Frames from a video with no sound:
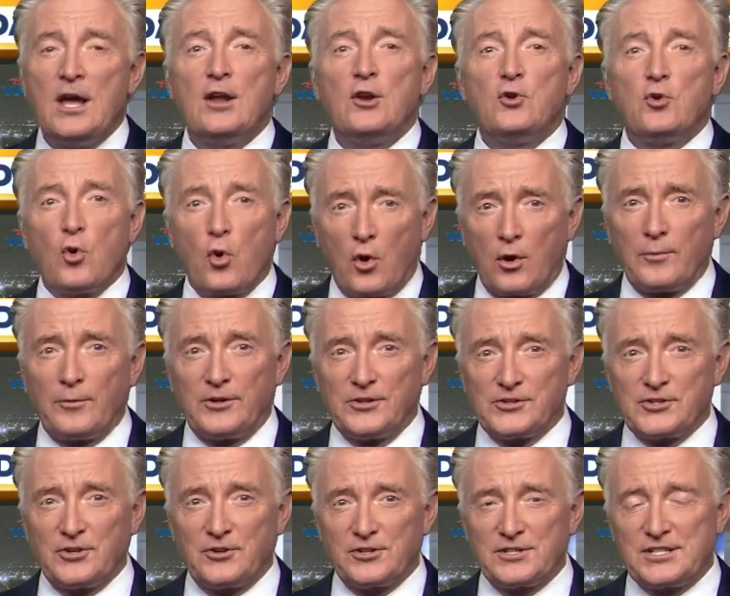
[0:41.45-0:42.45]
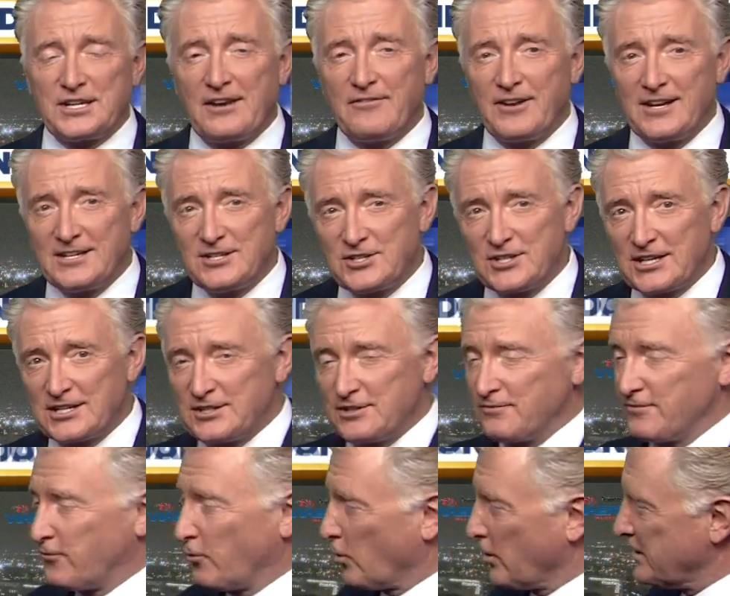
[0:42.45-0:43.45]
Normals are at 76
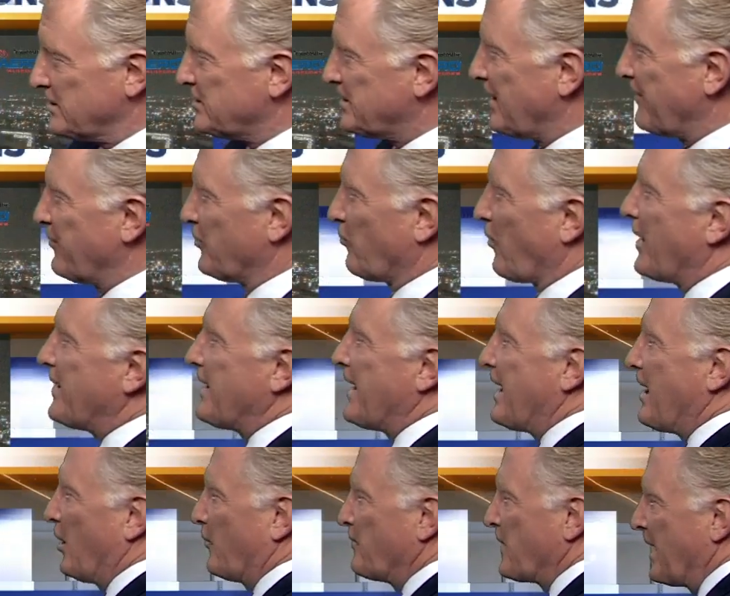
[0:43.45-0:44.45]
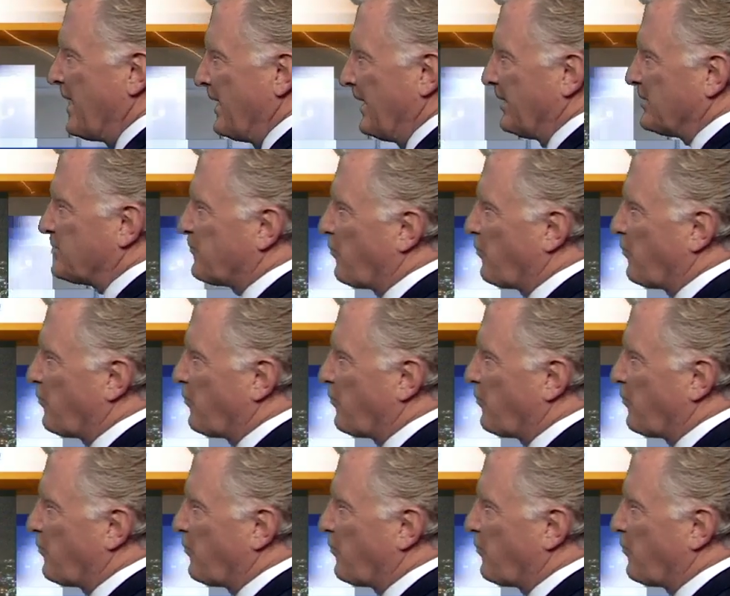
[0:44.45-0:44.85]
and 47. Right now, it's